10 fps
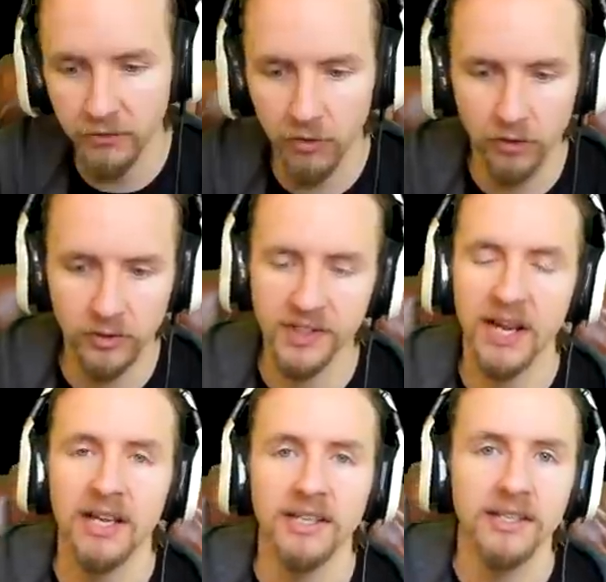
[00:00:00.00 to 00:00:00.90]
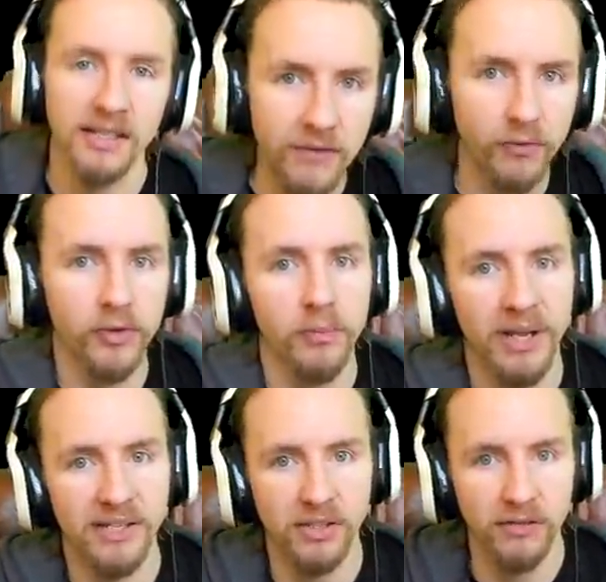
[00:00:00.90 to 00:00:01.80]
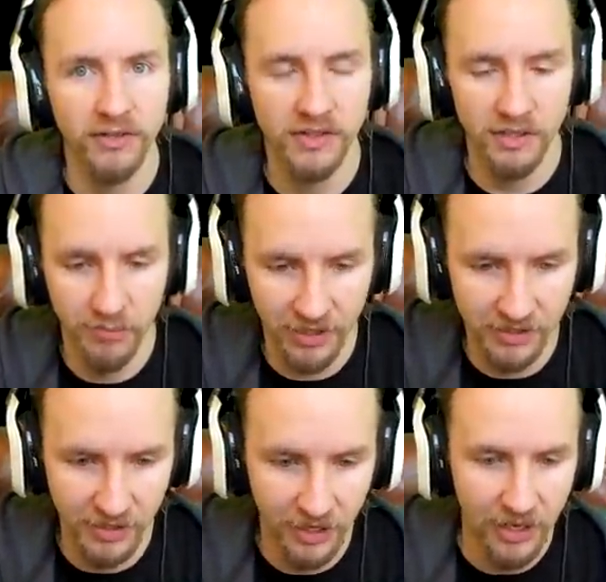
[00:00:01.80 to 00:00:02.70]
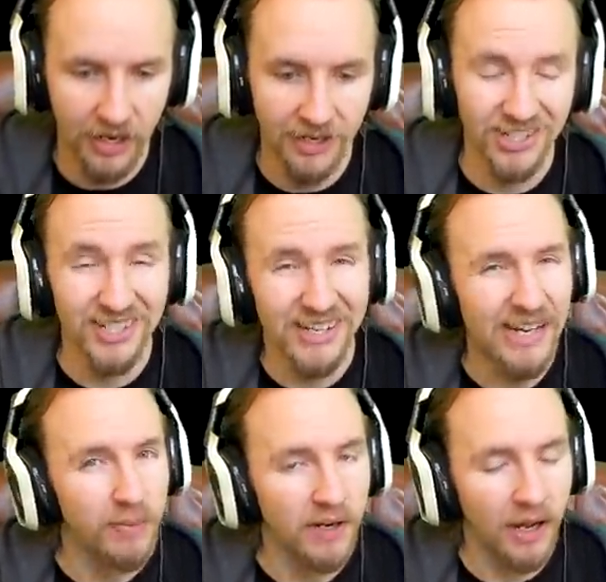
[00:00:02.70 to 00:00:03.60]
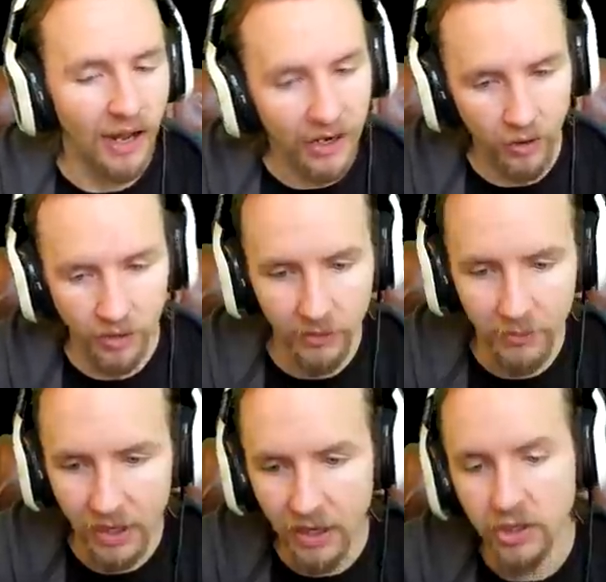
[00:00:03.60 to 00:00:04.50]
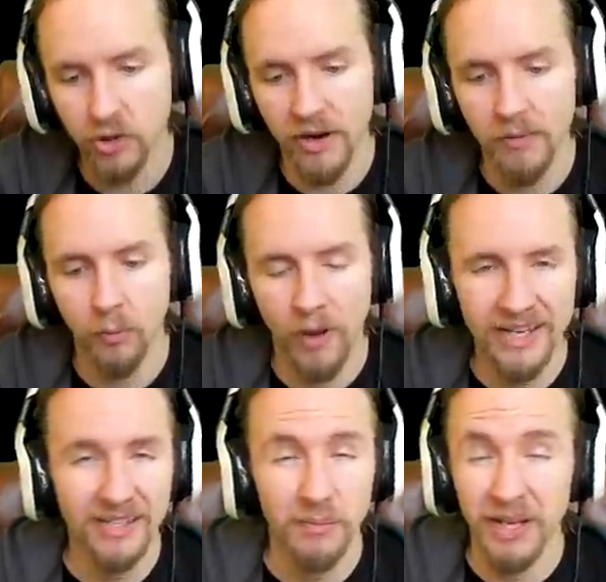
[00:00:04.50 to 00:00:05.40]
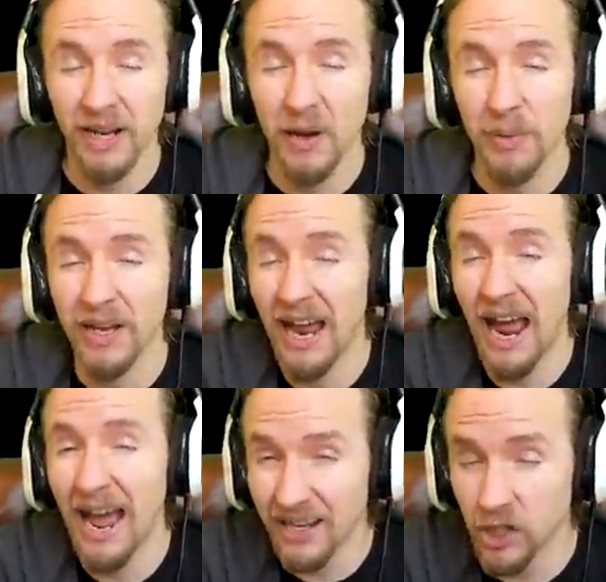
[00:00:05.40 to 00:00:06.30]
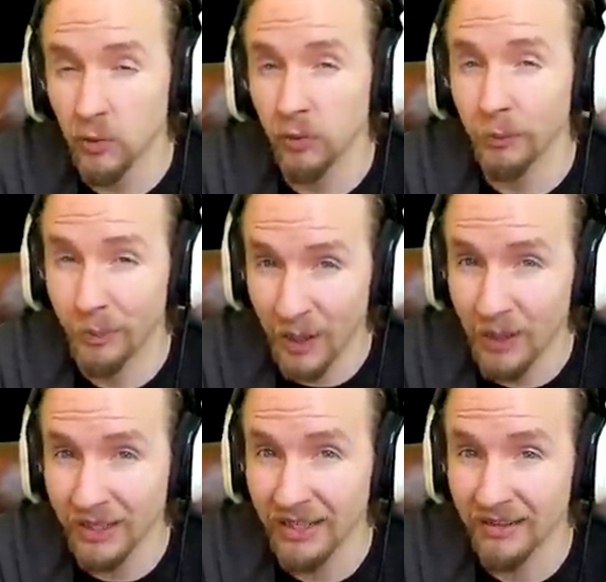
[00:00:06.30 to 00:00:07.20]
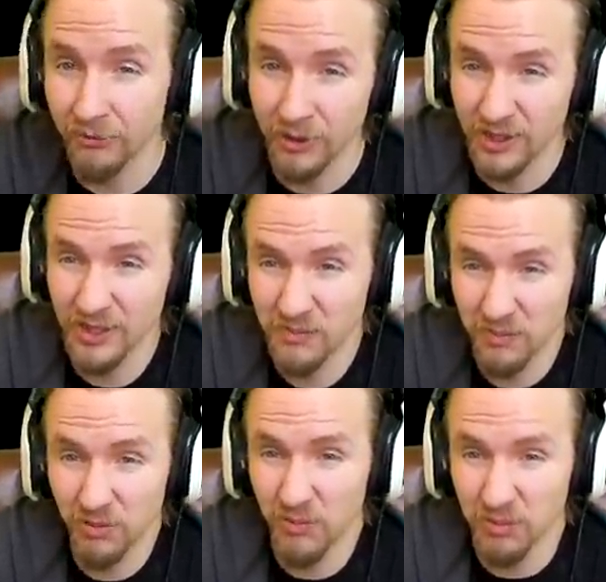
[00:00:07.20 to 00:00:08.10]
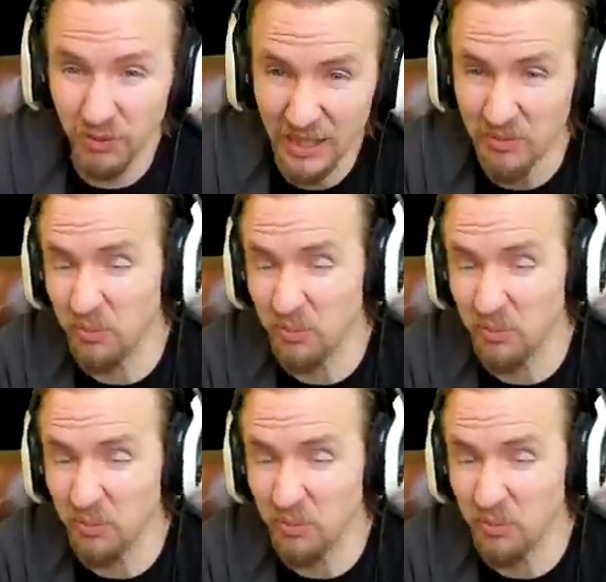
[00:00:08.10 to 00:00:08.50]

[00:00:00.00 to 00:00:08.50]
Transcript: rolls, save all your best offers to the basket, and just keep an eye on them. Try and wait to pick up an actual bargain, which is probably